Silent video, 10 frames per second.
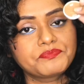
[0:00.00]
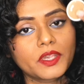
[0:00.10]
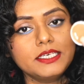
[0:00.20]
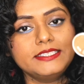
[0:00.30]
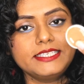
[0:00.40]

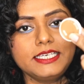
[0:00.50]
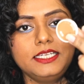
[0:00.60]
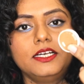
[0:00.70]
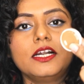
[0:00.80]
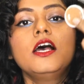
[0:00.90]

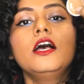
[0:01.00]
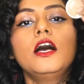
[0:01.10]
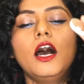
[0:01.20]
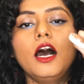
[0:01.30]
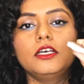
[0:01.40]
concealer.
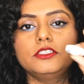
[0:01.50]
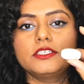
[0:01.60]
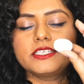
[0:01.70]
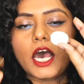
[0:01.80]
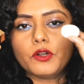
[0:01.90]
The
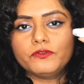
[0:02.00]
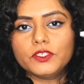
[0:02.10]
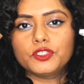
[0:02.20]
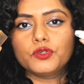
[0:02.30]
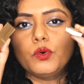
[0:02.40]
star of the
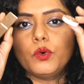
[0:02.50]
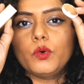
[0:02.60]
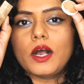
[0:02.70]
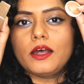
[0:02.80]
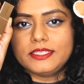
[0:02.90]

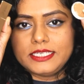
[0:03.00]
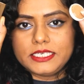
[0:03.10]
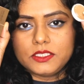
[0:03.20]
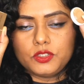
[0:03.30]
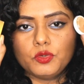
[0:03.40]
show are
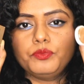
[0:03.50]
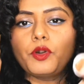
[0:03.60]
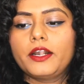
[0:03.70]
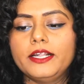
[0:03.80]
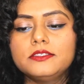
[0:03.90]
these two
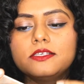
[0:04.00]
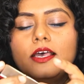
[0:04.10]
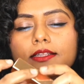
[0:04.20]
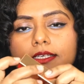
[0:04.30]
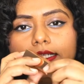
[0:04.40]
products.
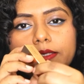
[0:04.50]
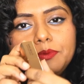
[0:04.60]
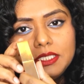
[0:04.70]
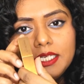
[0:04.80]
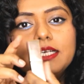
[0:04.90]
This
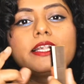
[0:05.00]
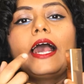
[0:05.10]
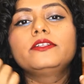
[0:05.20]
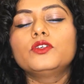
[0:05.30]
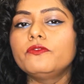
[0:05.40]
lipstick
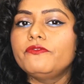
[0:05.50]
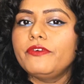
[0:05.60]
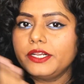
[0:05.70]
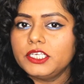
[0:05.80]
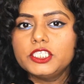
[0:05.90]
glides on
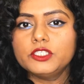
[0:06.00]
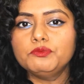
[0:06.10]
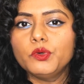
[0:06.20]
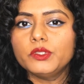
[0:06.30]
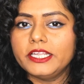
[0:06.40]
very
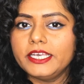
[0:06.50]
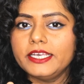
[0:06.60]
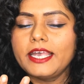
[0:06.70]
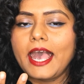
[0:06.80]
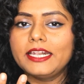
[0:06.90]

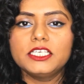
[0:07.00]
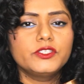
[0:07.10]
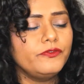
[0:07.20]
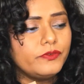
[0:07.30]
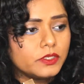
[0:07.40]
smoothly and
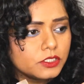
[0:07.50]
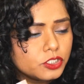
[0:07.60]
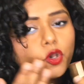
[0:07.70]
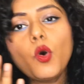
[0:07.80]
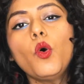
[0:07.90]
is
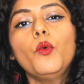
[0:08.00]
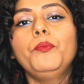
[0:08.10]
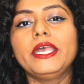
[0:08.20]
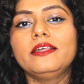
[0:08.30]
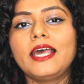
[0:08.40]
so
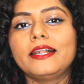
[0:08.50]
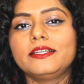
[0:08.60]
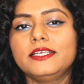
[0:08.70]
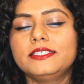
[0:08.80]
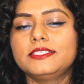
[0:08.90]
opaque
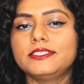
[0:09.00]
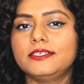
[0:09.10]
that it